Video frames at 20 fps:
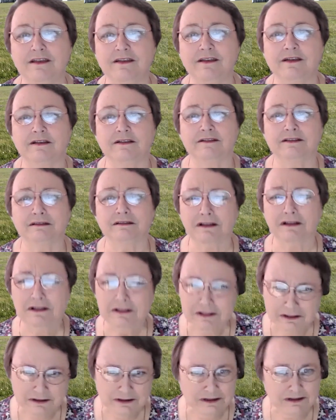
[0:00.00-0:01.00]
is,
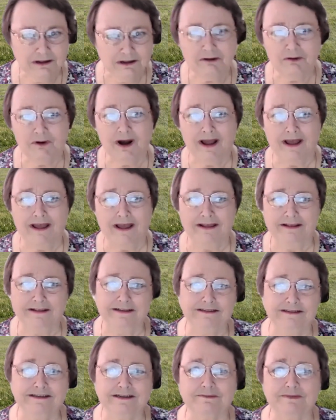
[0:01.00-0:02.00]
why
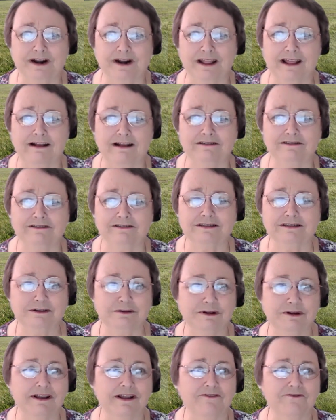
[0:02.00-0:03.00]
isn't somebody else
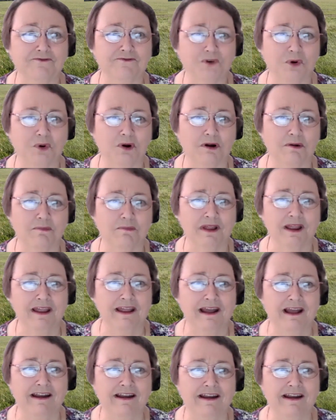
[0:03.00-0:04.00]
doing it for
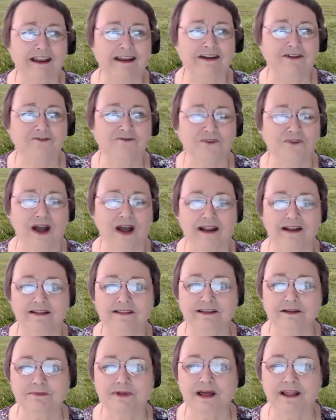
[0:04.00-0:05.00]
me? I need to find
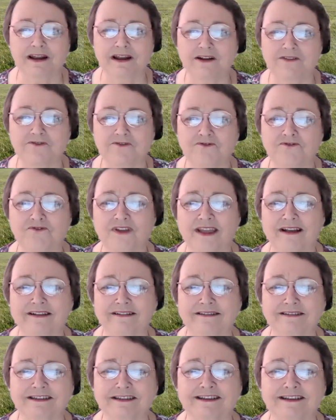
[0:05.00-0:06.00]
somebody to
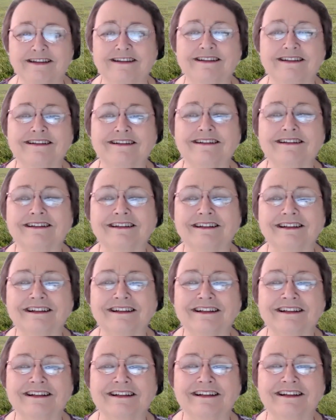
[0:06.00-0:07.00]
fix it.
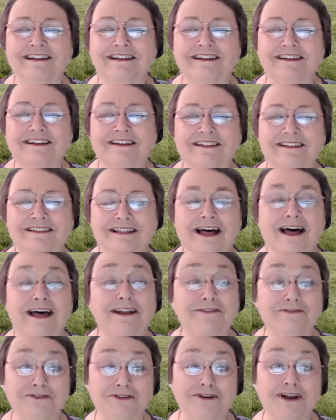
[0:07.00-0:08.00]
A
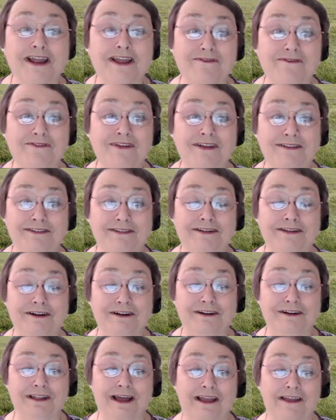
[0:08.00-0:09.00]
lot of cravings in
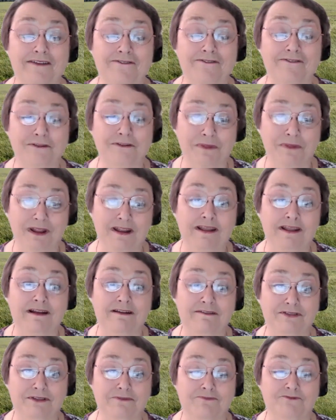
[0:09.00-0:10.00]
our life, and many
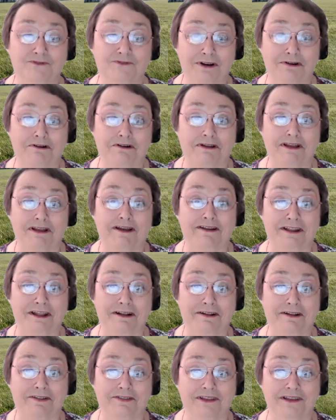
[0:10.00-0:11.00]
of them very
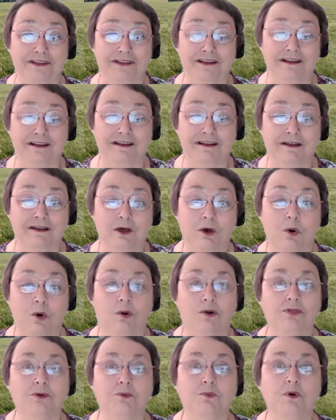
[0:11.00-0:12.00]
unhealthy.
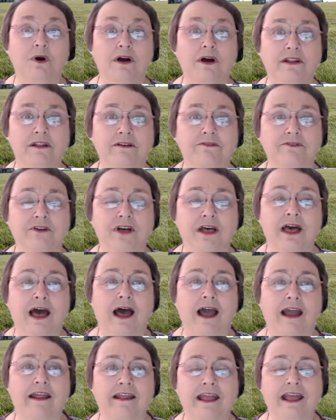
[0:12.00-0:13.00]
Or the one of,
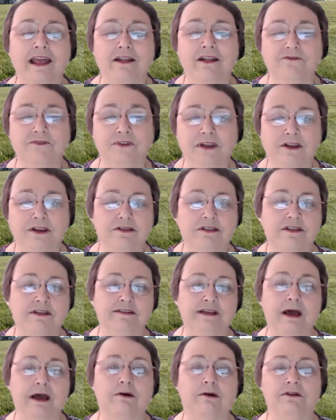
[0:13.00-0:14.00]
I can't figure
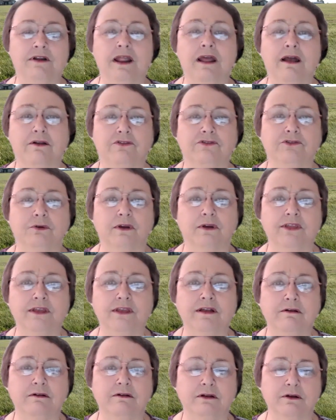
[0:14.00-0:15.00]
this out now, so I
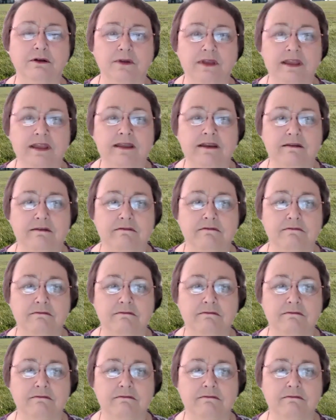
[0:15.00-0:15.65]
think I'll go eat.